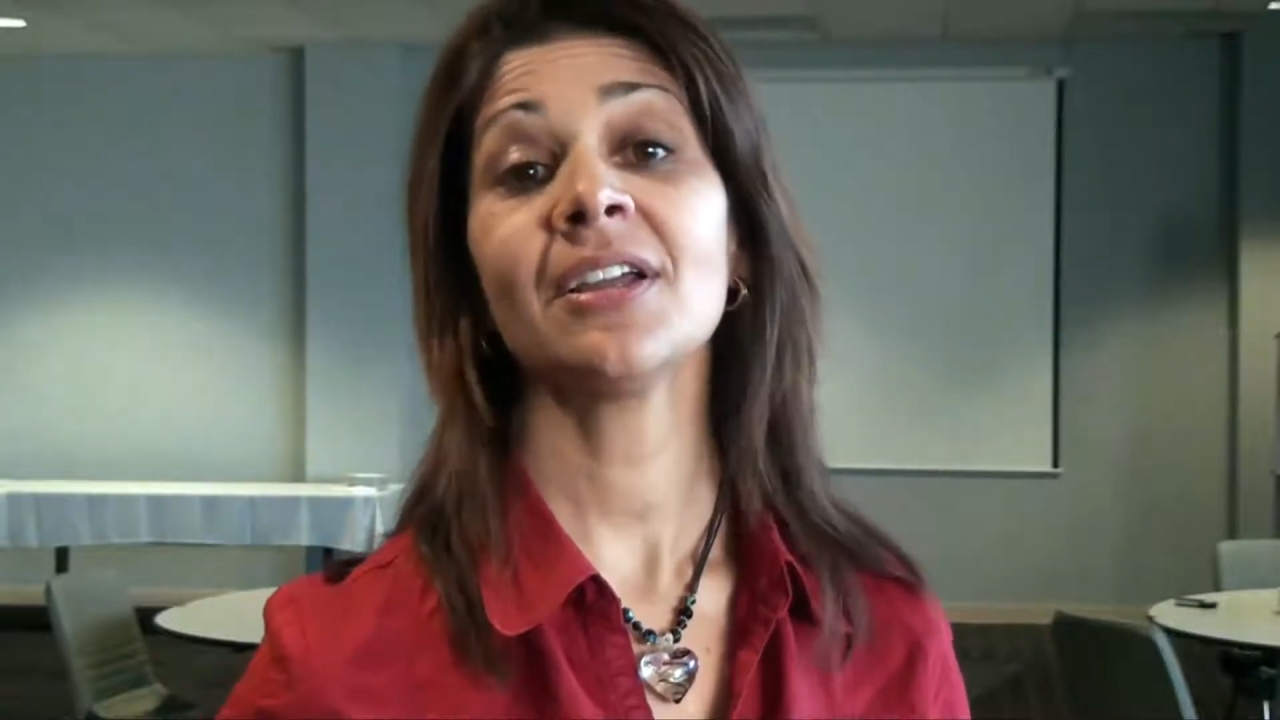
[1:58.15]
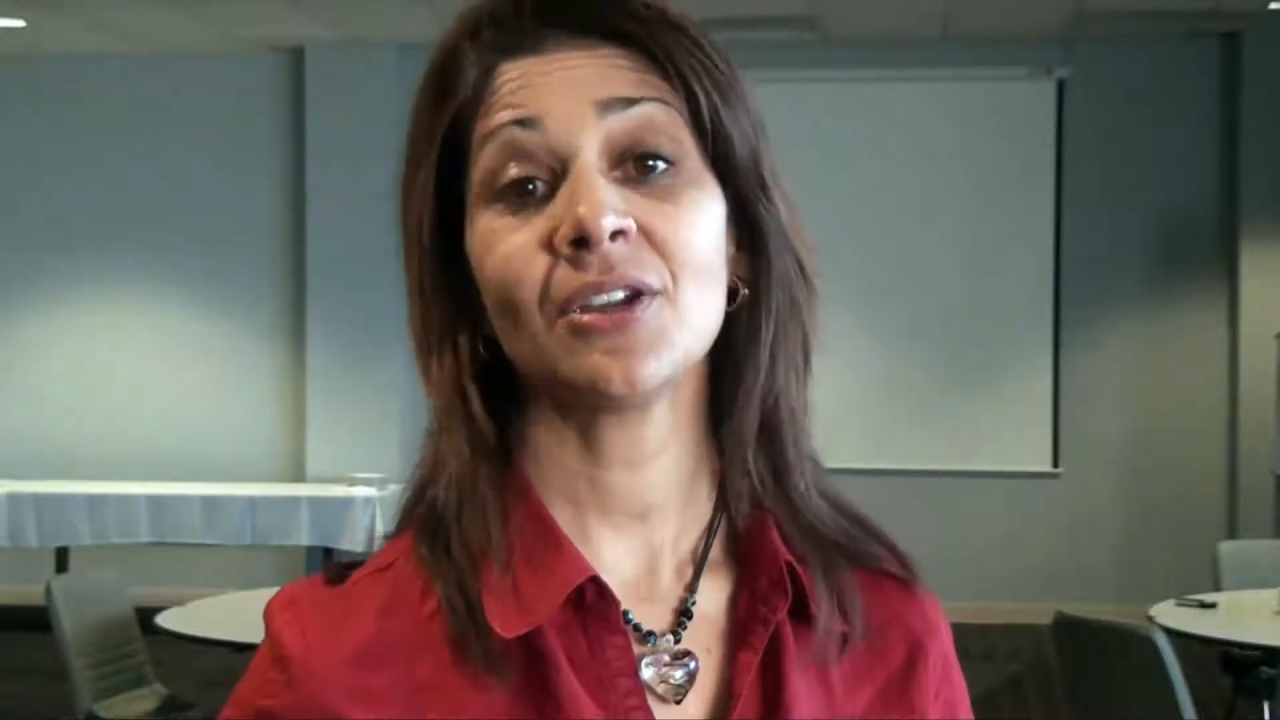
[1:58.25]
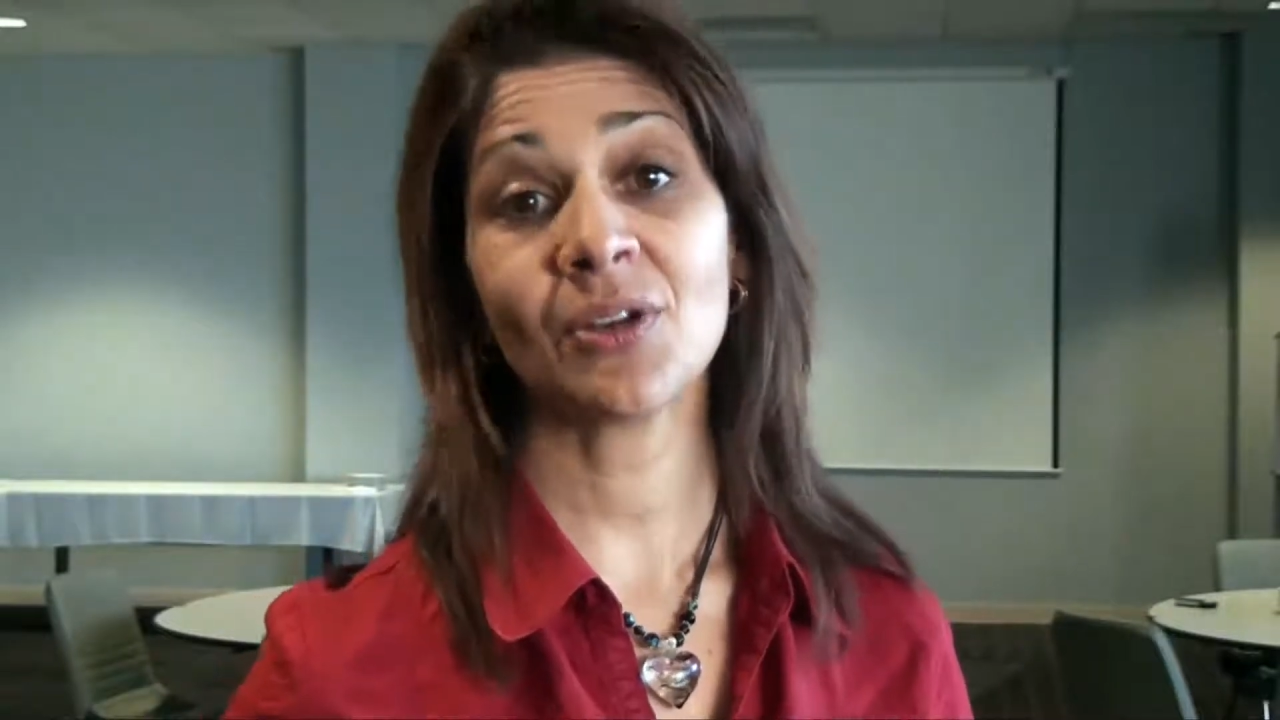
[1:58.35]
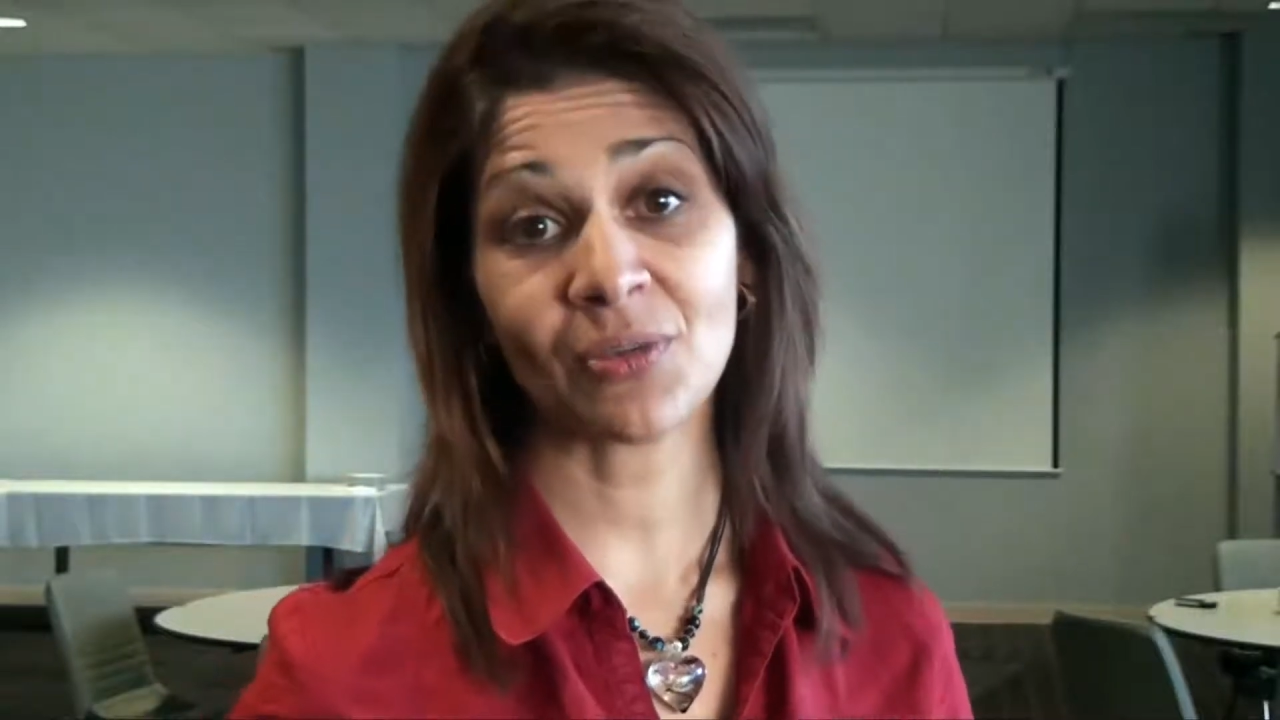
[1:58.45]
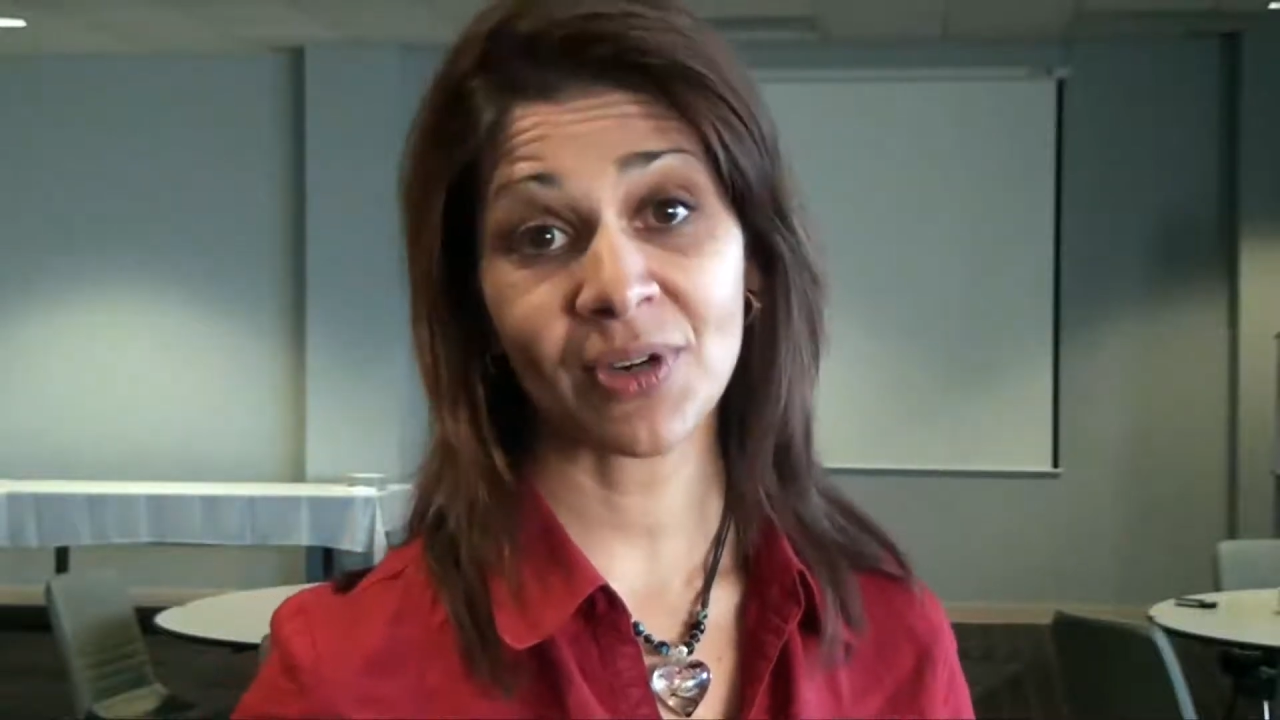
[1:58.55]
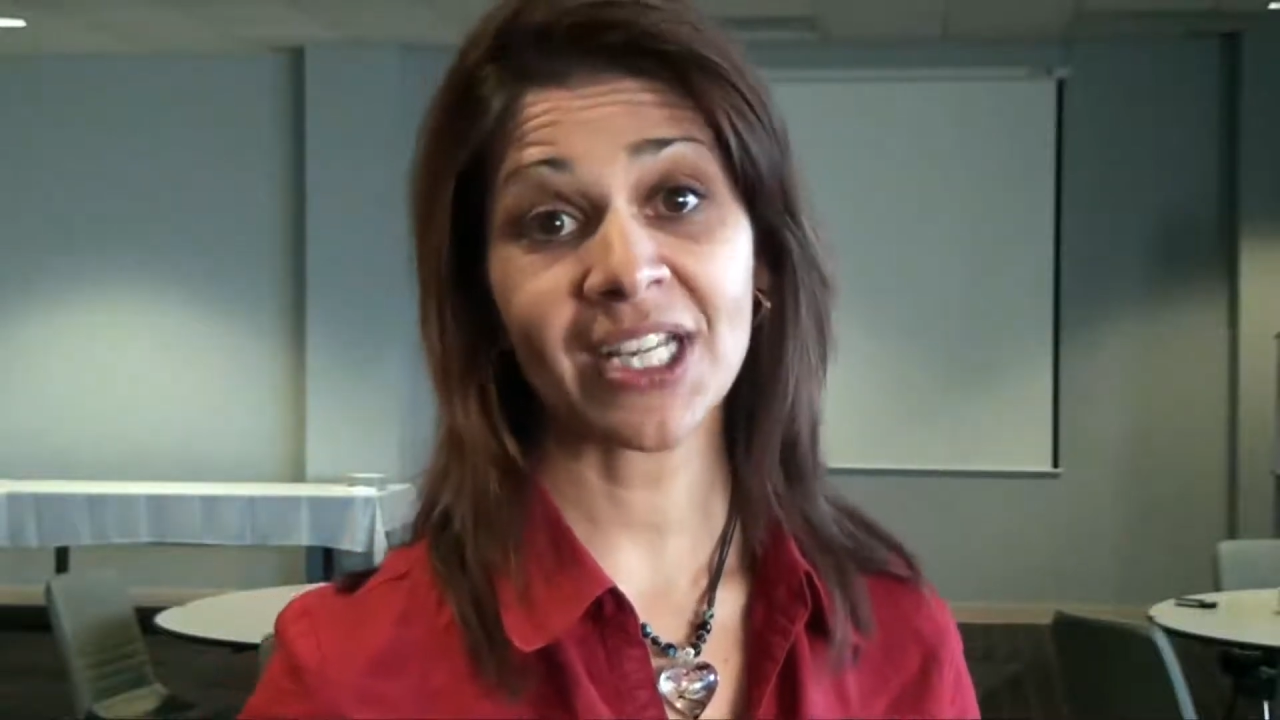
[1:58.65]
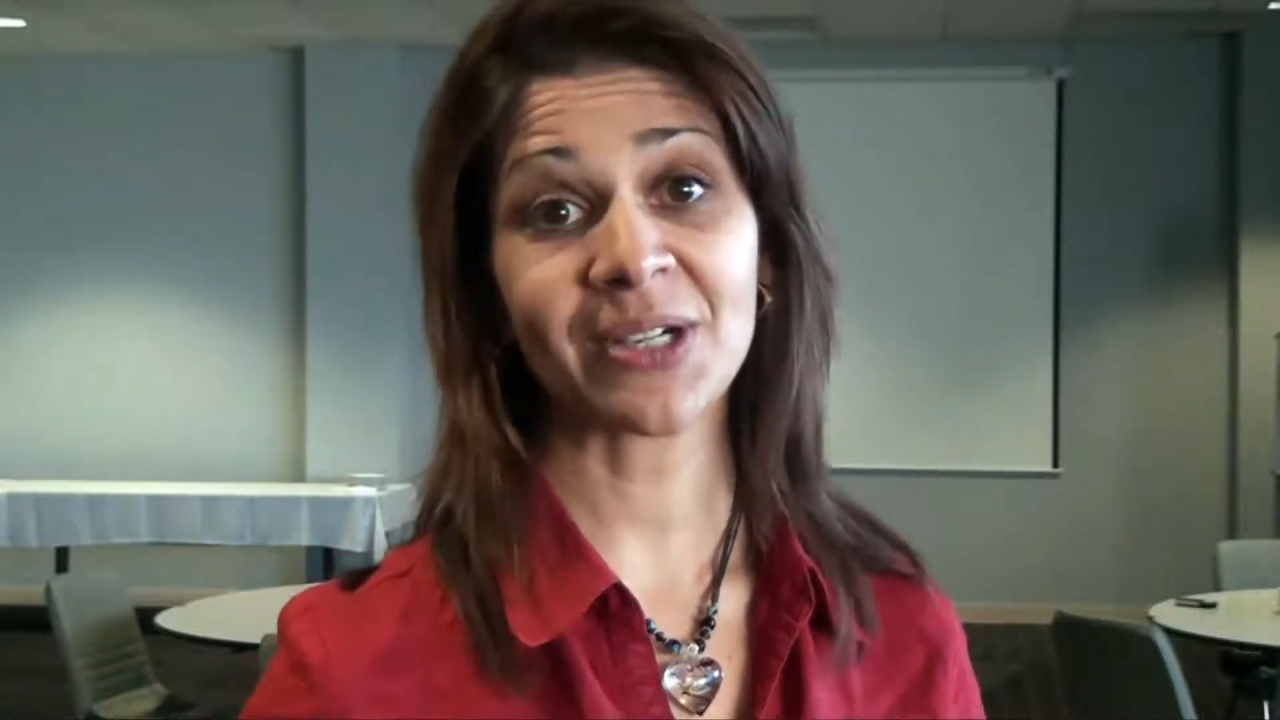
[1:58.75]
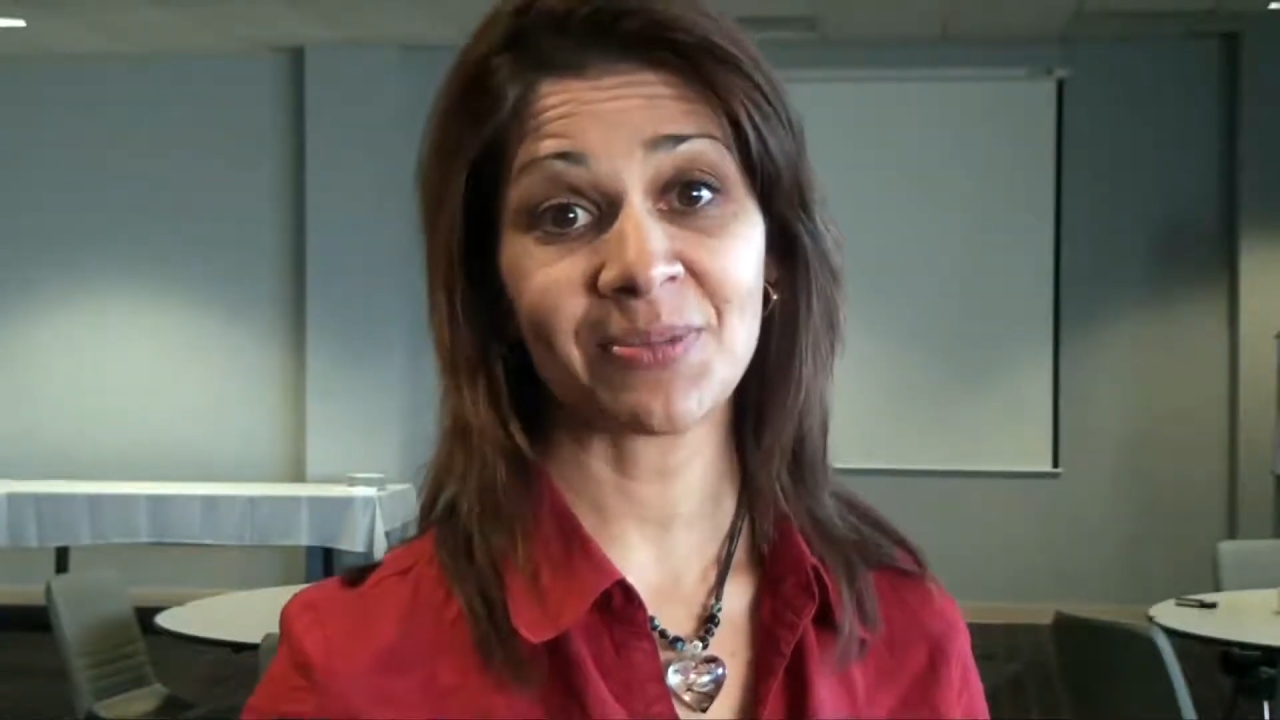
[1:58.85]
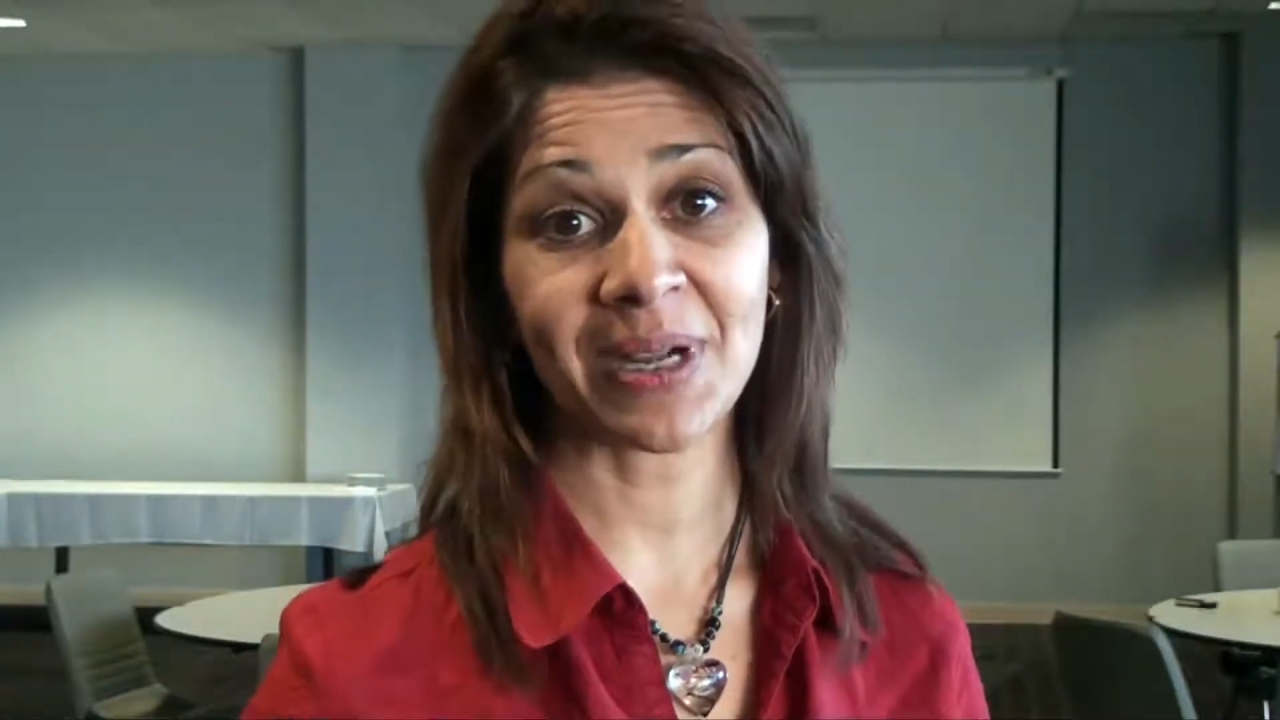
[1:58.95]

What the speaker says: you're a really good